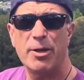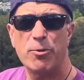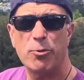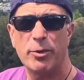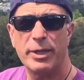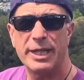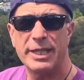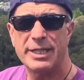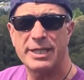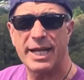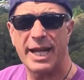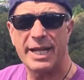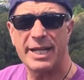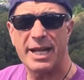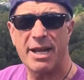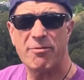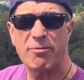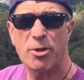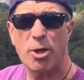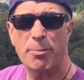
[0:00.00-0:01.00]
we'd take
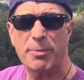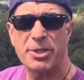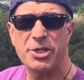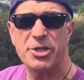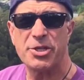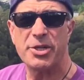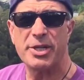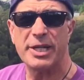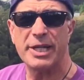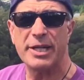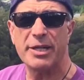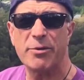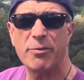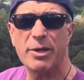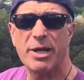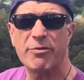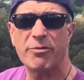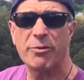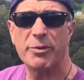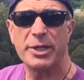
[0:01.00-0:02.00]
every opportunity
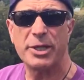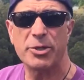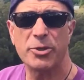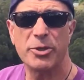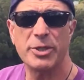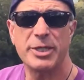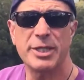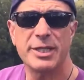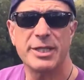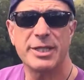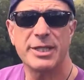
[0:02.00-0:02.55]
whenever we could